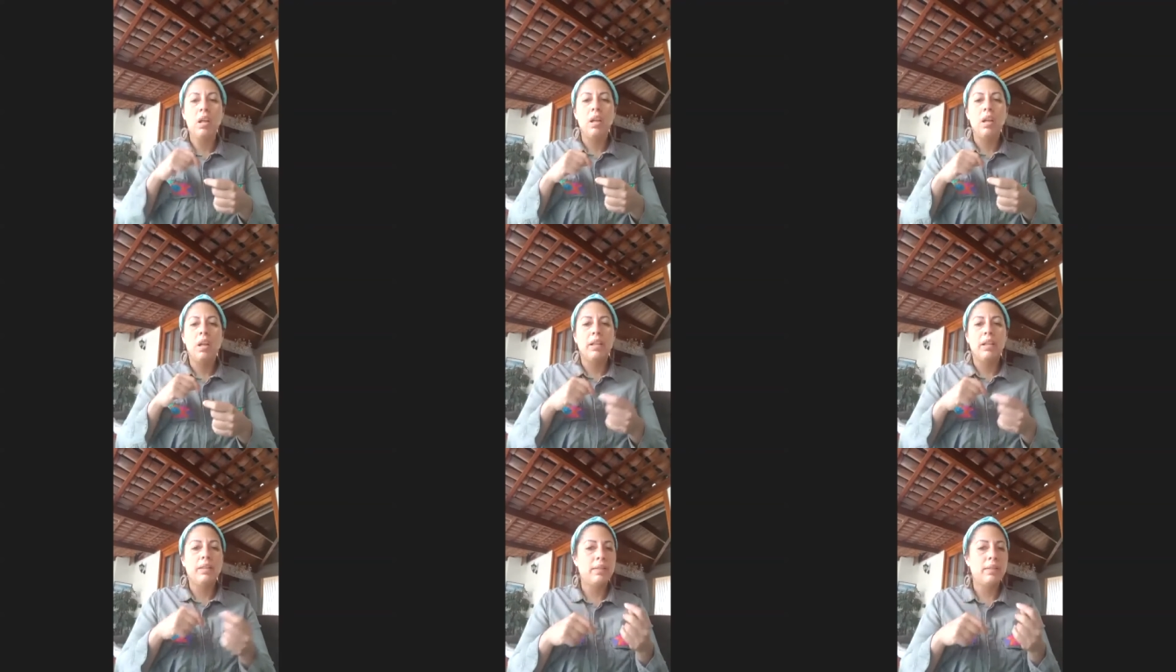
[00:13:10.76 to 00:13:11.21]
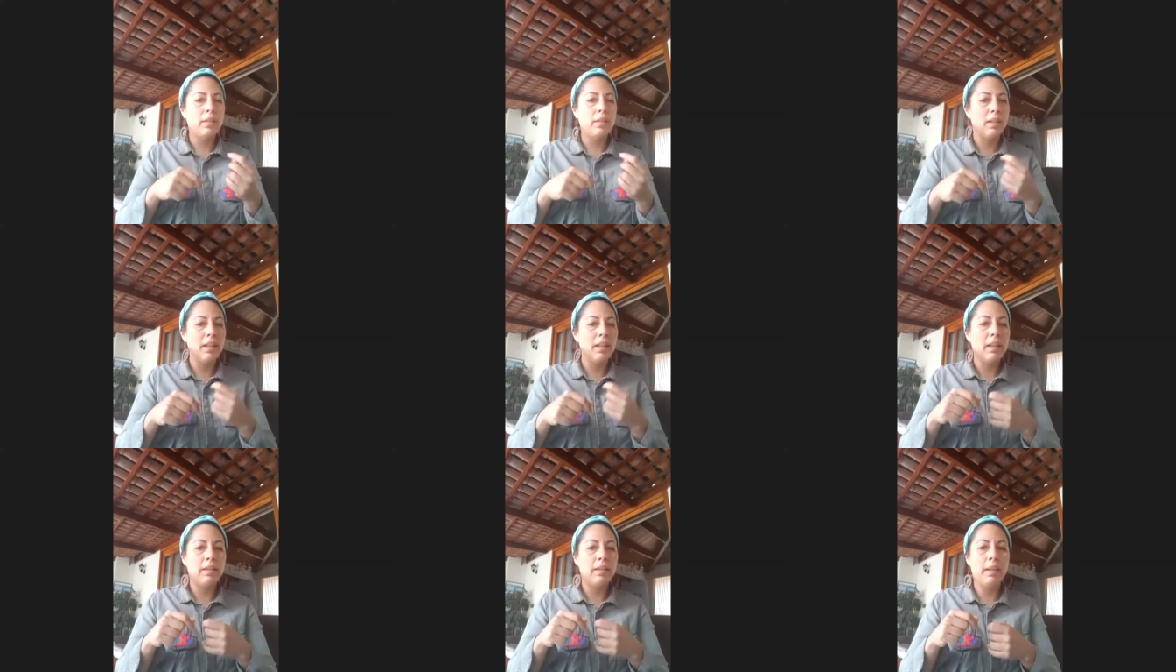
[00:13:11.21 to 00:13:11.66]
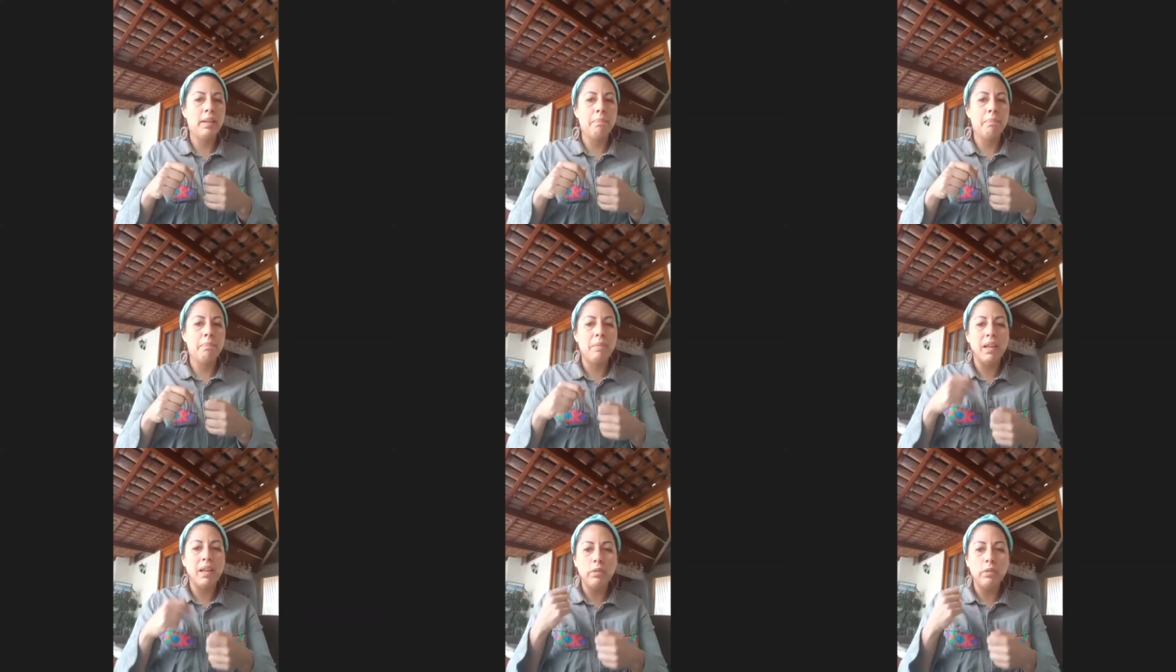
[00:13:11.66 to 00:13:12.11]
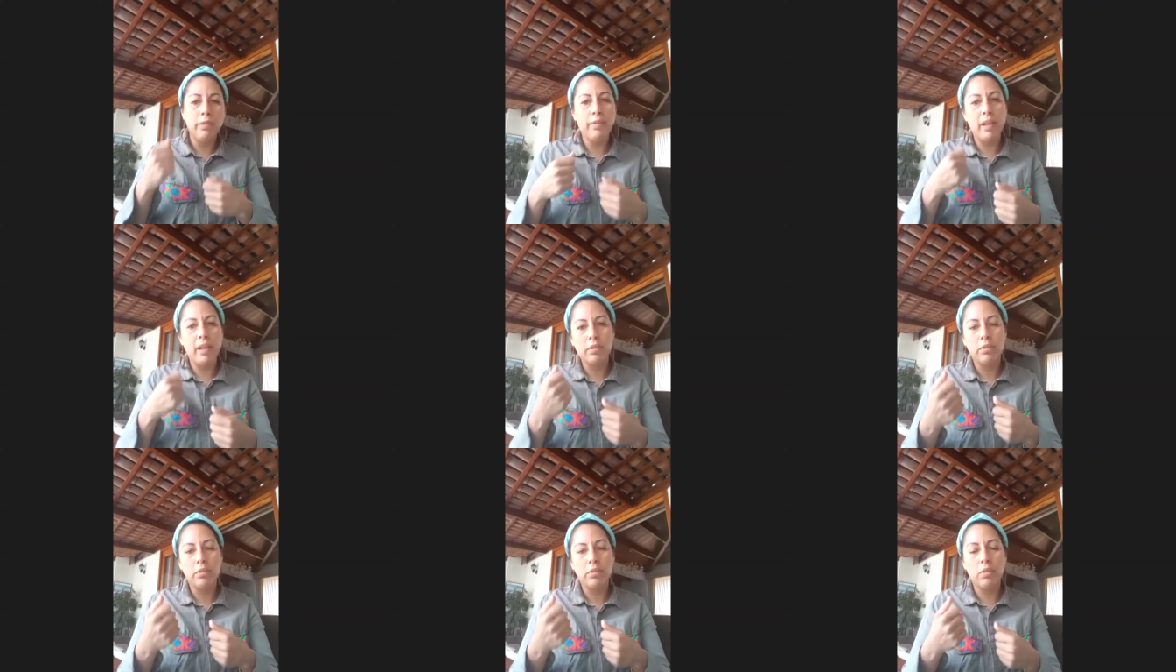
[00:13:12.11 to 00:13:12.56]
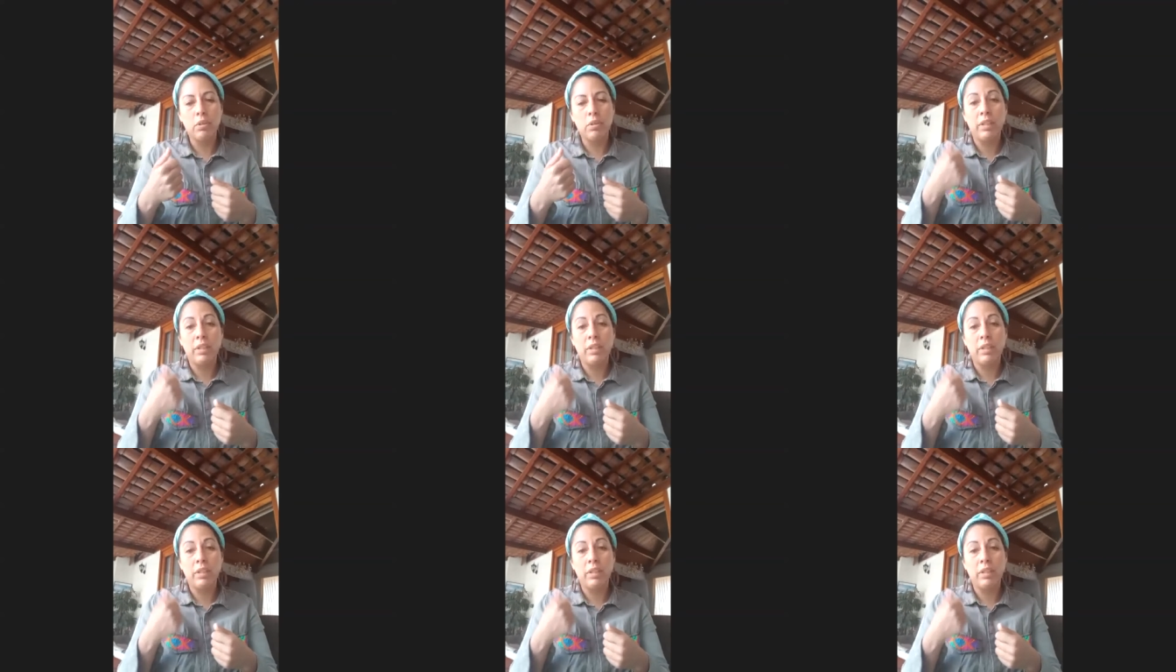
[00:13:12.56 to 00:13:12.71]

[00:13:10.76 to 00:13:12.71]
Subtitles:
it's like the manufacture,